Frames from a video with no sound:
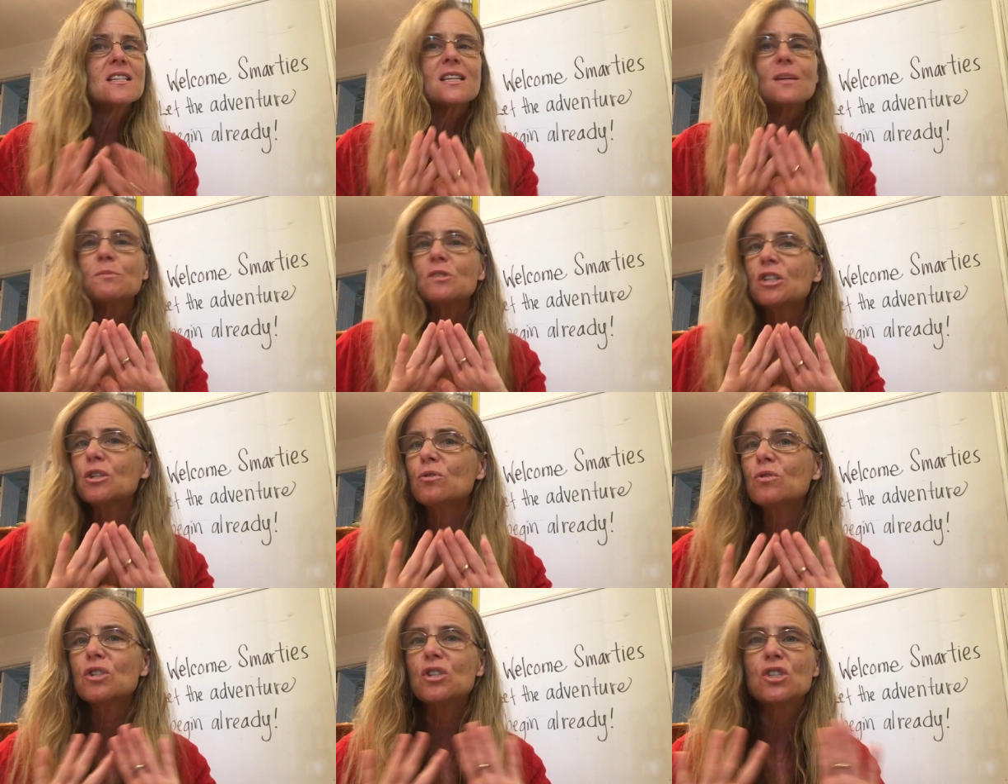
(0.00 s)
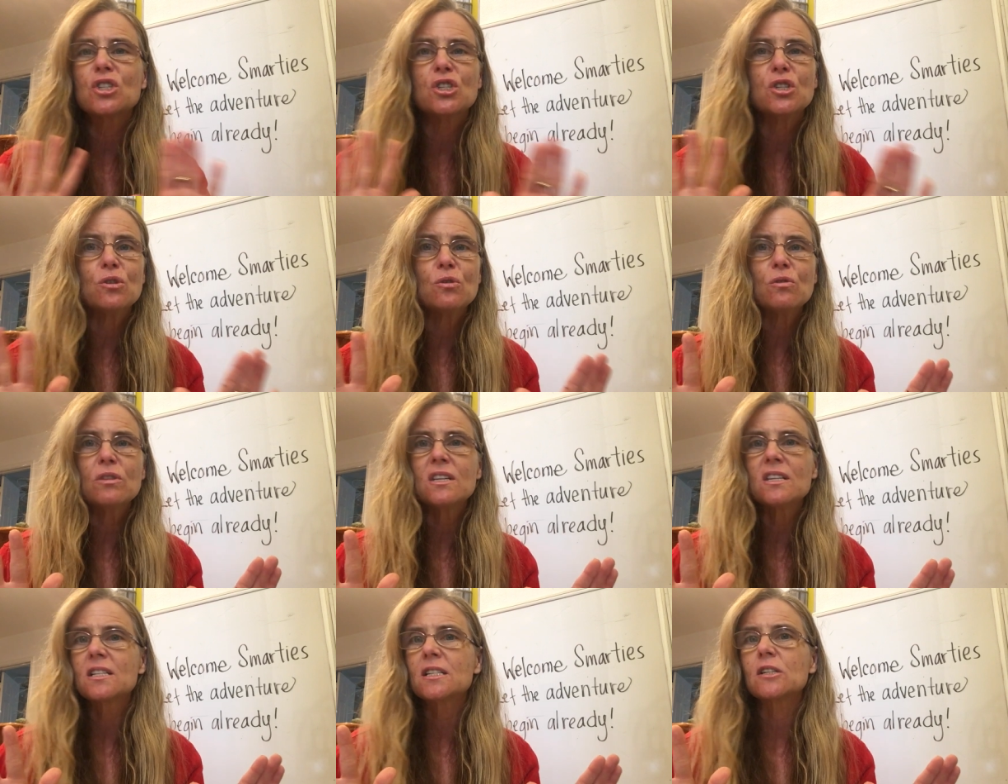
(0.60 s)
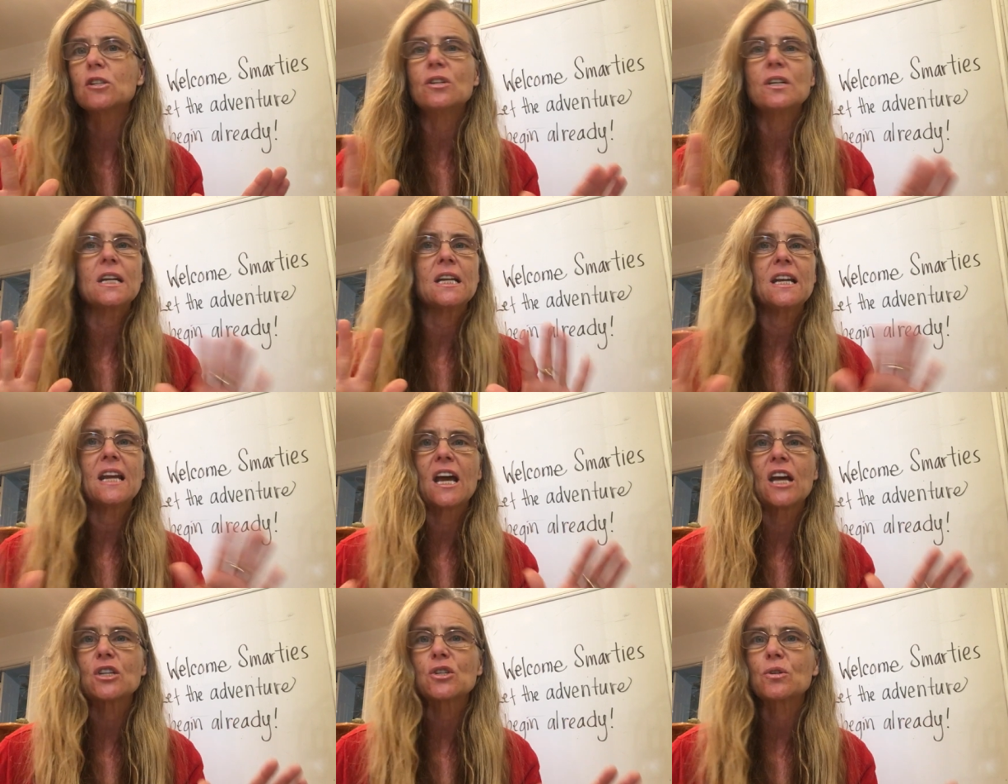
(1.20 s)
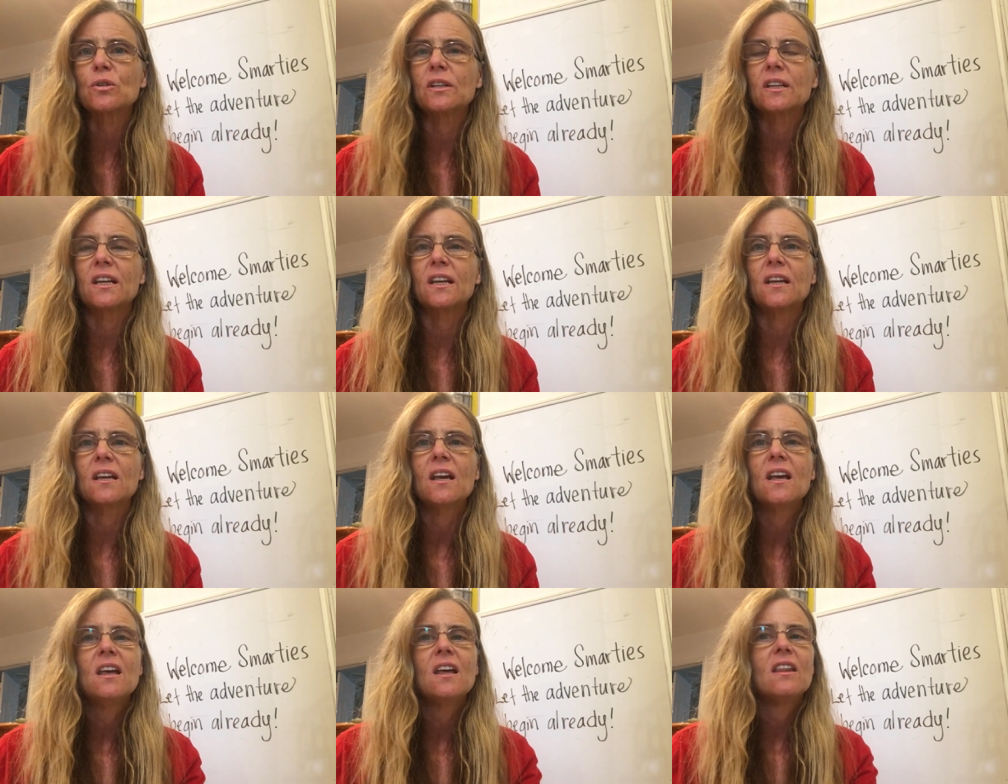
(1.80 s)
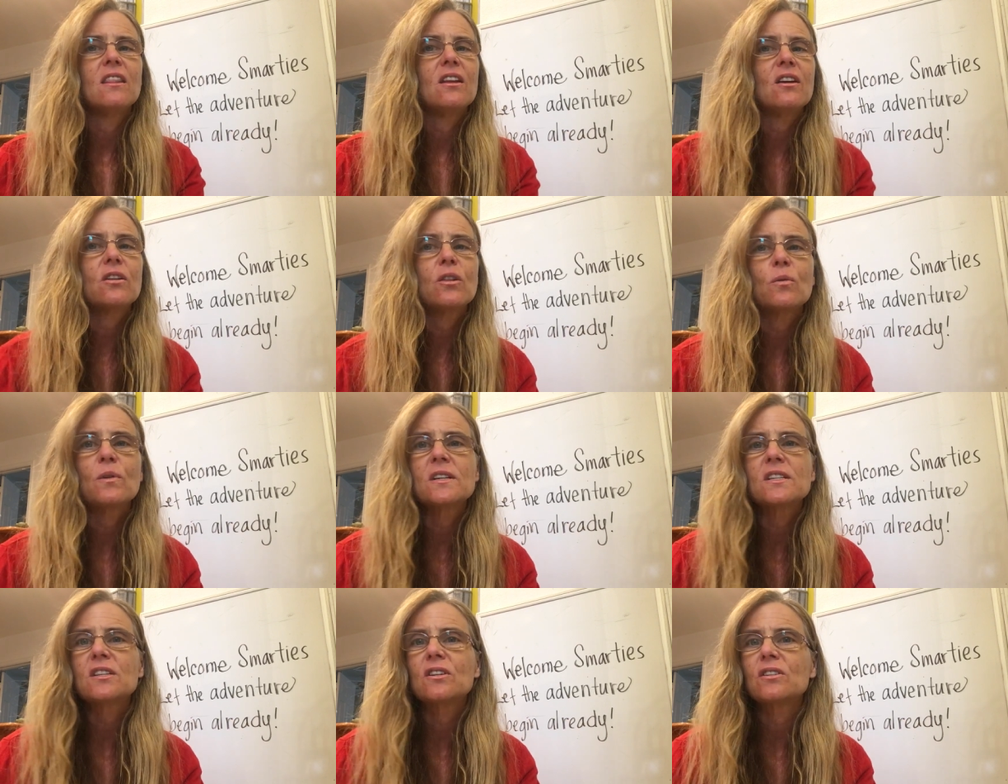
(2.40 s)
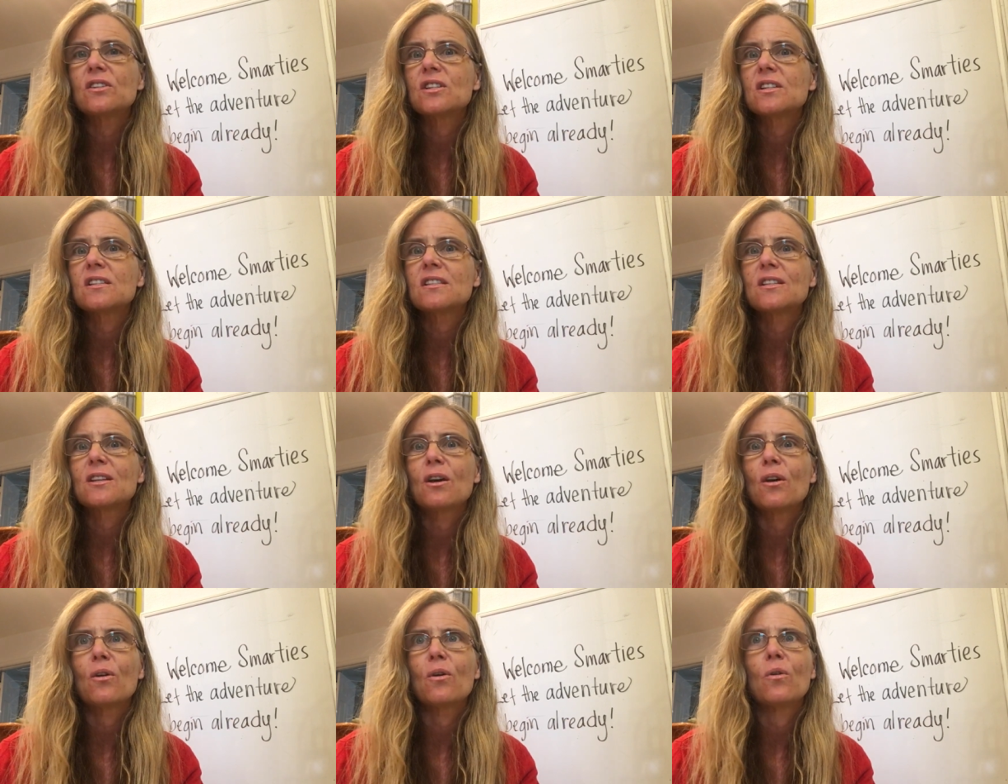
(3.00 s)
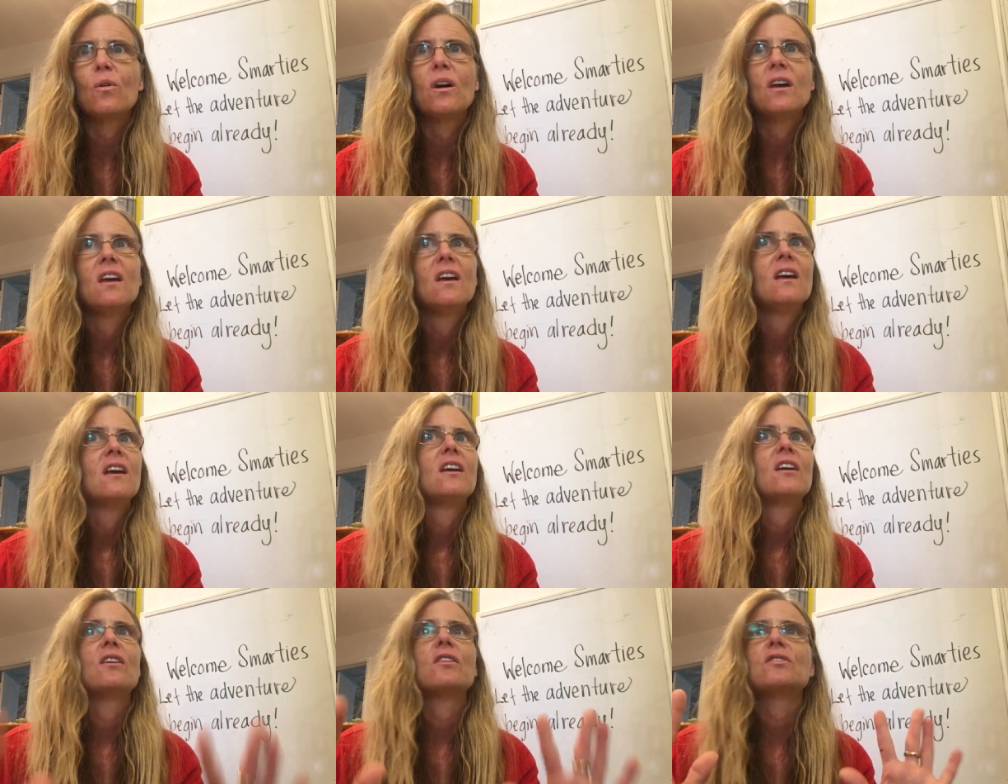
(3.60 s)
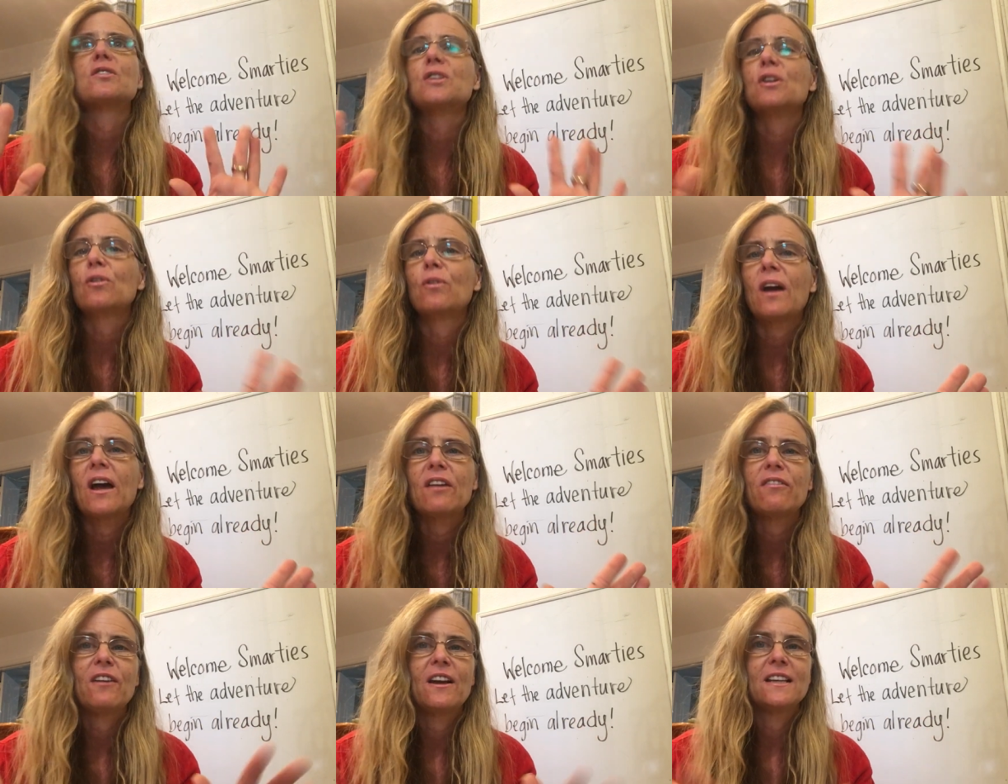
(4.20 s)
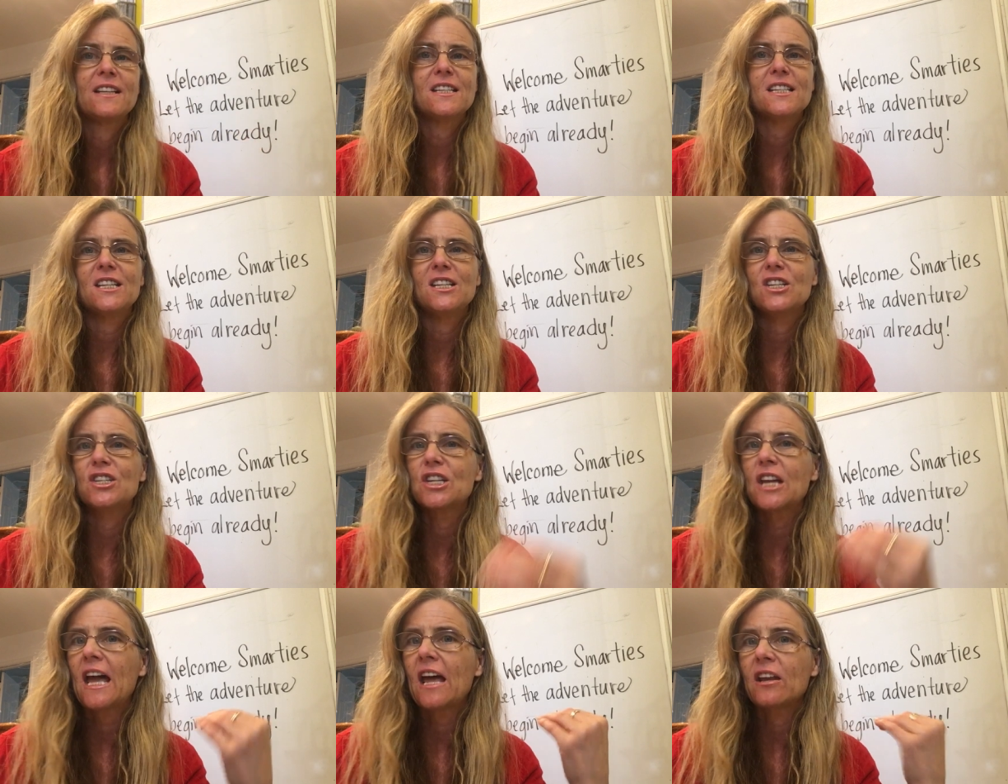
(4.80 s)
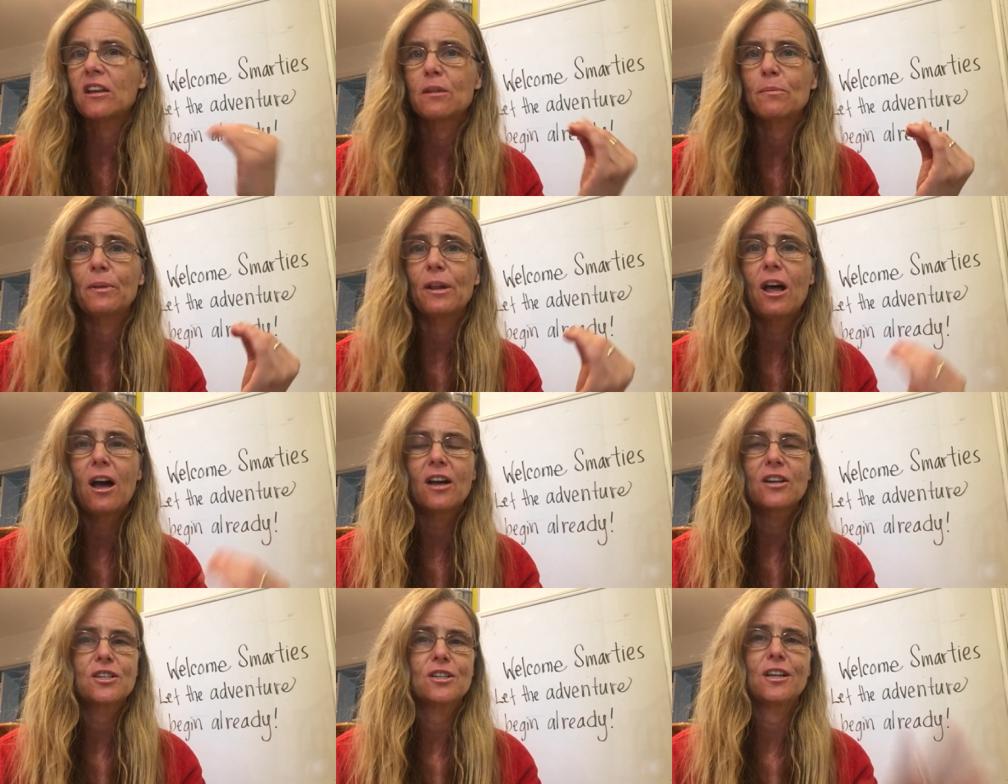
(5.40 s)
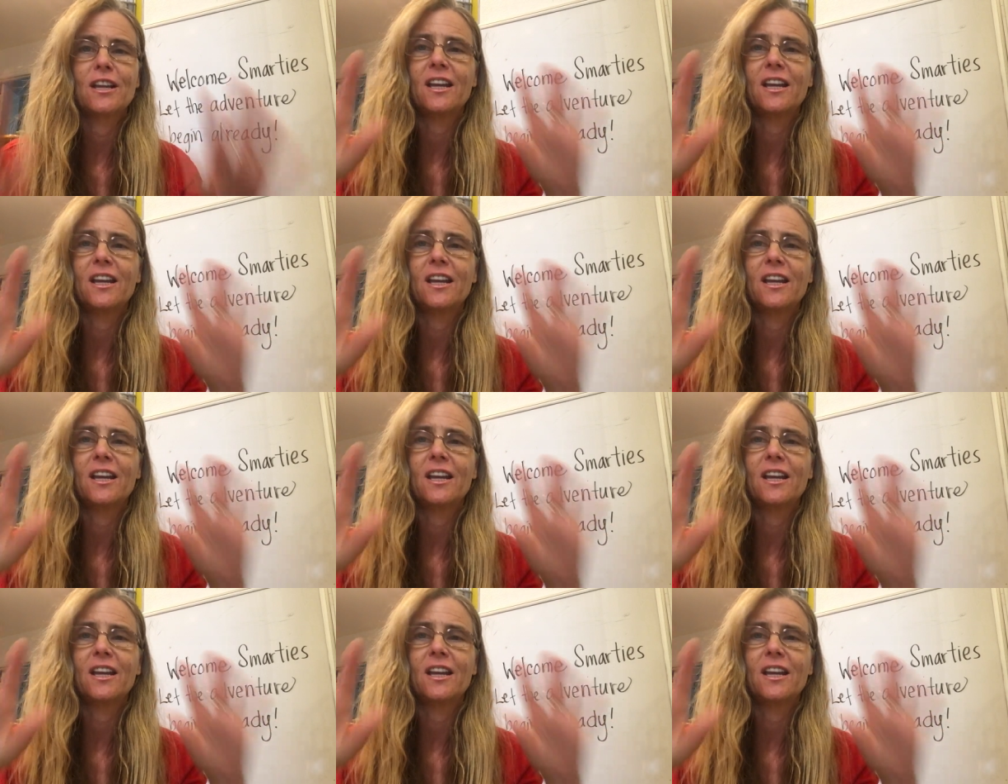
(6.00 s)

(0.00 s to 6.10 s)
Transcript: Some children just do this learning naturally. They're the ones that are just so, you know, they're so gratifying to teach out of the blocks.